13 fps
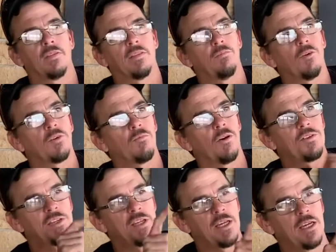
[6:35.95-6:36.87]
what's
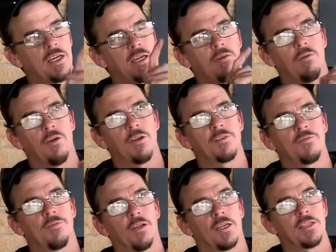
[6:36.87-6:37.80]
in here works,
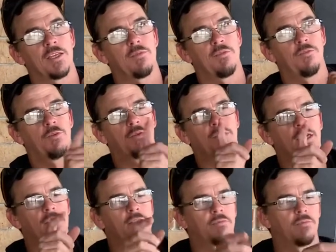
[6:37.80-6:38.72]
like I said before, the
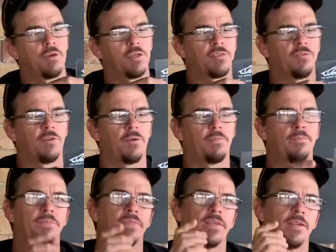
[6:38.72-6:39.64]
others, it works from
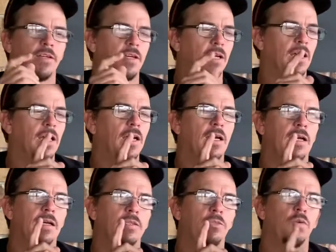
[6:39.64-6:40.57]

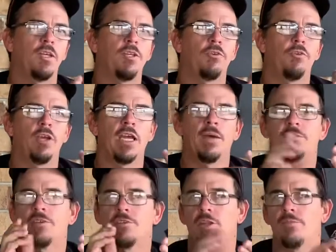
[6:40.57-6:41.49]
23 up to
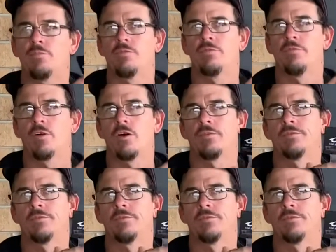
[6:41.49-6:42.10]
30.5,